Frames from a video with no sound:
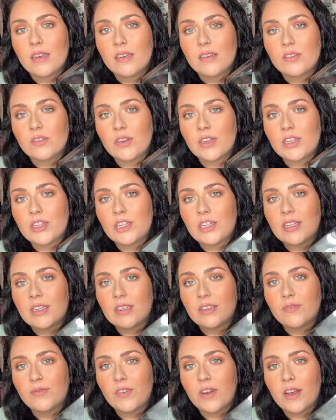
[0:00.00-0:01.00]

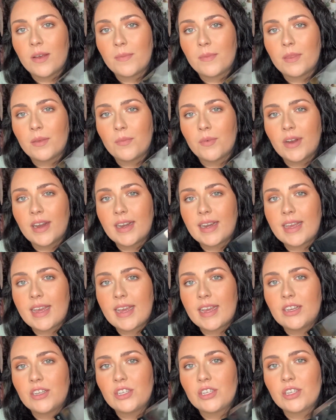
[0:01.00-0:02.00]
scrunchies from the brand
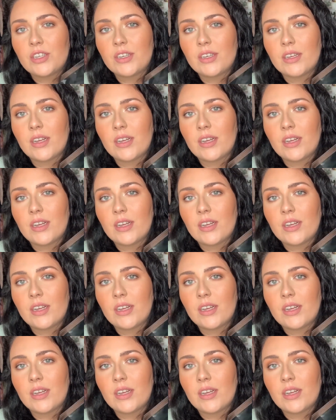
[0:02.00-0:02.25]
Kitsch.